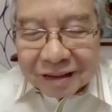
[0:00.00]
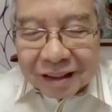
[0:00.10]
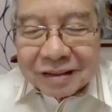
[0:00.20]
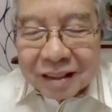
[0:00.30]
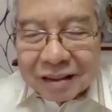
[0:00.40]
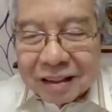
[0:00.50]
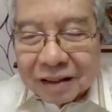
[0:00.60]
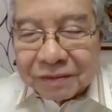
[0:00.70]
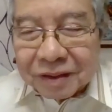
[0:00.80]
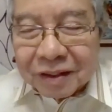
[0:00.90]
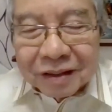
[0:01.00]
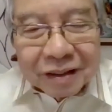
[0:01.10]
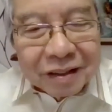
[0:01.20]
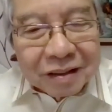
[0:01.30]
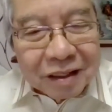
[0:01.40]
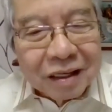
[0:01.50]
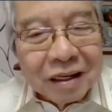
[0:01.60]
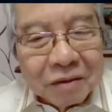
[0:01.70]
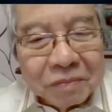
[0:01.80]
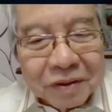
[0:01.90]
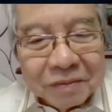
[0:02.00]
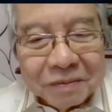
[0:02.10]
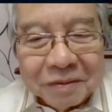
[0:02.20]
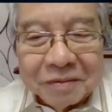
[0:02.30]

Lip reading: I'll just give you a 30-second reprieve.